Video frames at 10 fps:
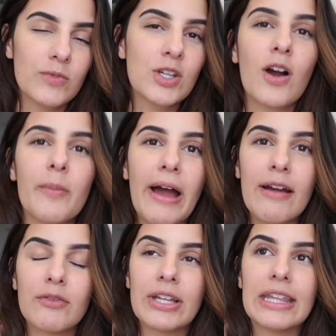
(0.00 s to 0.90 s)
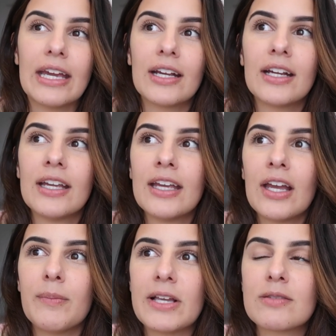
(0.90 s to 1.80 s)
talk about everything.
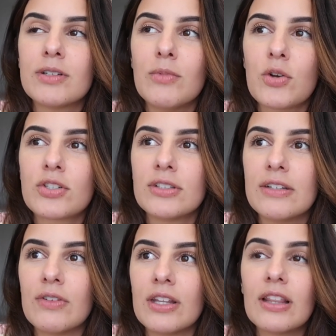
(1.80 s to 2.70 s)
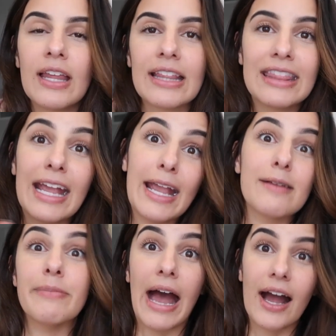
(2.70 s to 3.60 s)
It makes me emotional even like
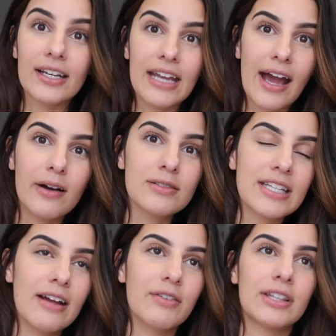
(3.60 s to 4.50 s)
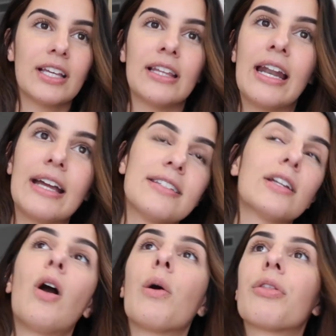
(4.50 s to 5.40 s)
thinking back now to everything that I
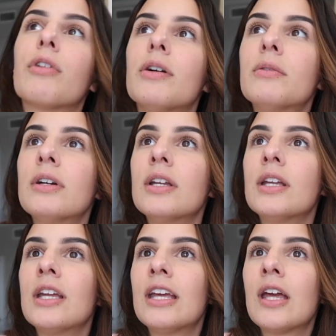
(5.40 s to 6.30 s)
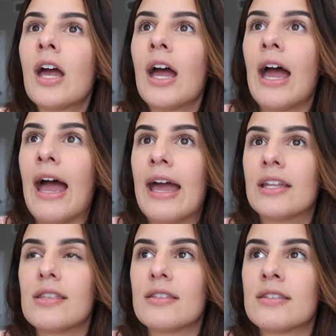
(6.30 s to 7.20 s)
did go through.
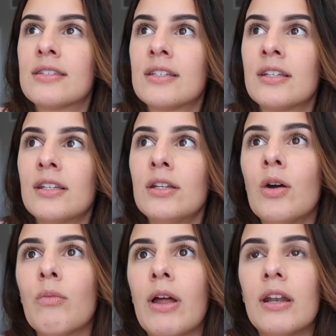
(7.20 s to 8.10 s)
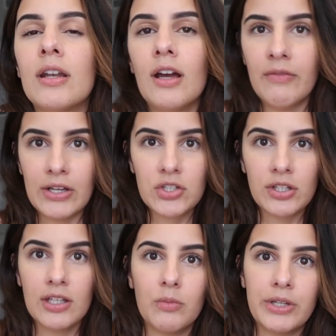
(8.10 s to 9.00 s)
And, you know, when
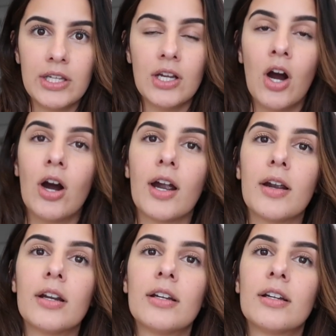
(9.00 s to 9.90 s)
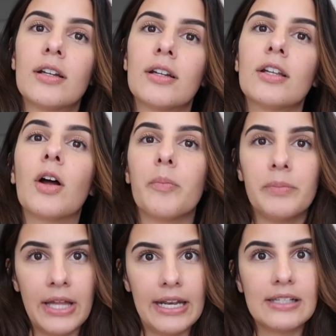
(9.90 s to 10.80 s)
eventually we are, you know,
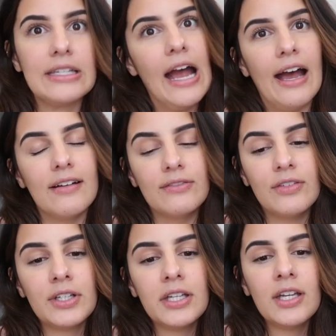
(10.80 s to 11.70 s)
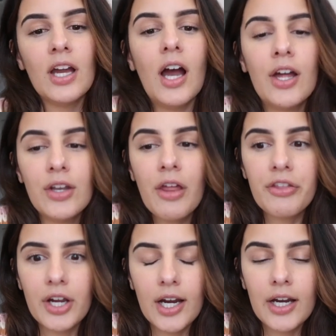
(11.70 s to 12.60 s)
planning to have
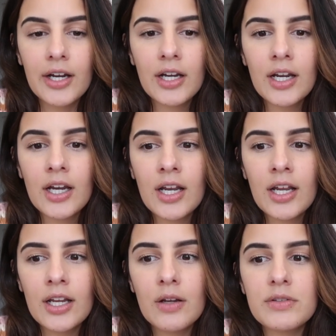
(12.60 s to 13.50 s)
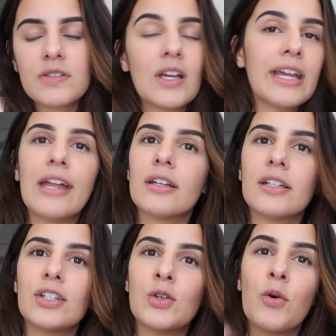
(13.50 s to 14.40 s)
another, you know, it's,
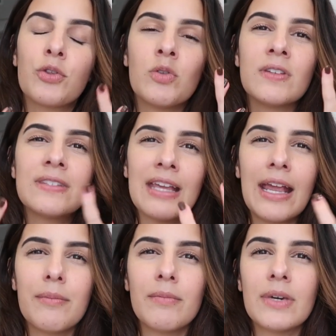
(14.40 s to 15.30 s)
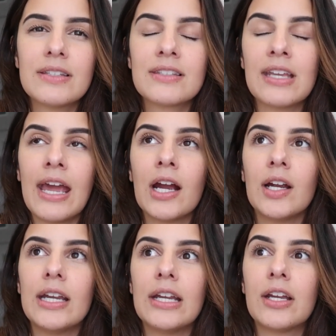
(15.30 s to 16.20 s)
again, you go through the same
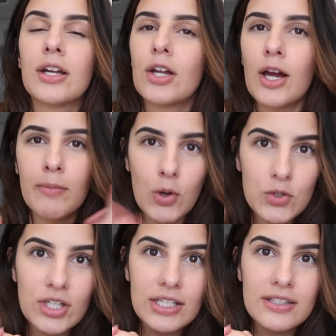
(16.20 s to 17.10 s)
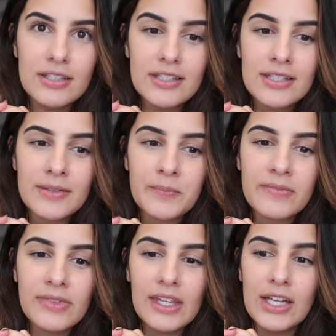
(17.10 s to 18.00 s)
scary emotions.
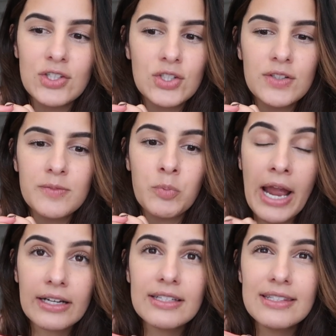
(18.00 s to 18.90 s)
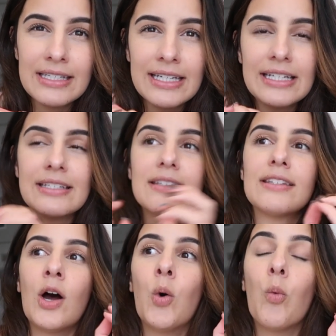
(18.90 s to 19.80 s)
It's just, pregnancy is
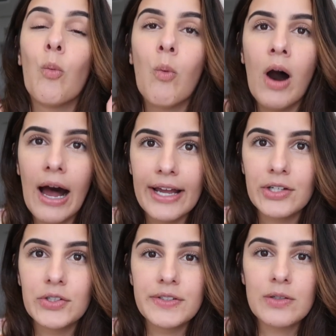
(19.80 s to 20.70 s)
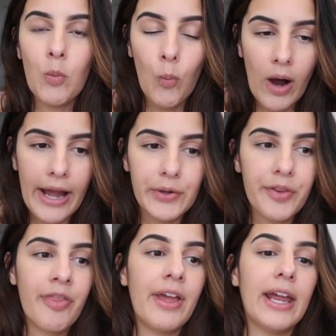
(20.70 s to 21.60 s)
a wild,
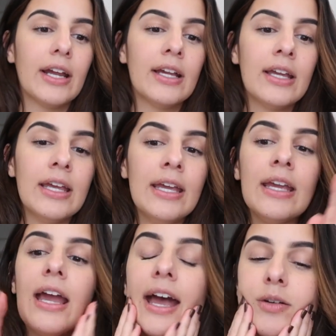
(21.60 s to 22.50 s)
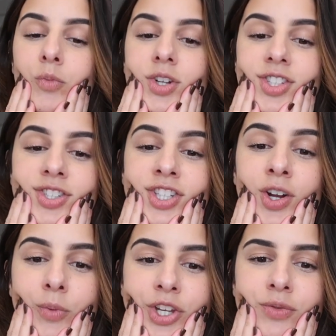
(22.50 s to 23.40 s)
wild thing. And once, you
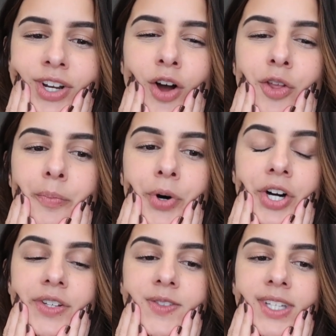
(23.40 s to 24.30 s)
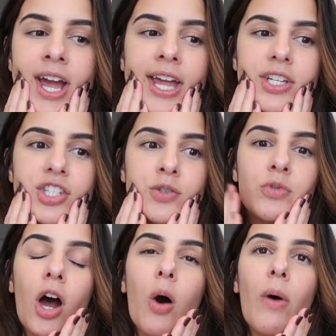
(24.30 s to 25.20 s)
know, when you read all the books and you
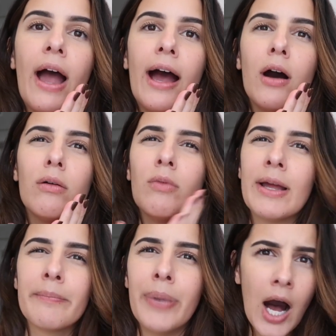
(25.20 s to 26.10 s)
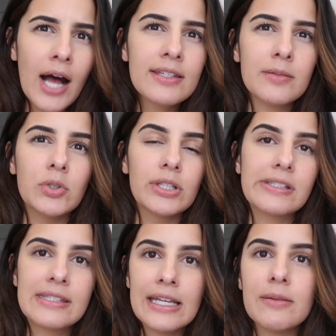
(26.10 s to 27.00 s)
know how impossible
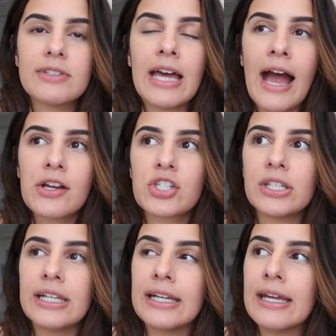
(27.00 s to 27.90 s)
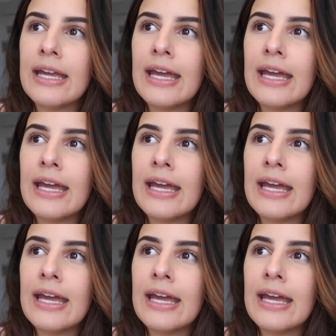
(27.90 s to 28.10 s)
it seems to actually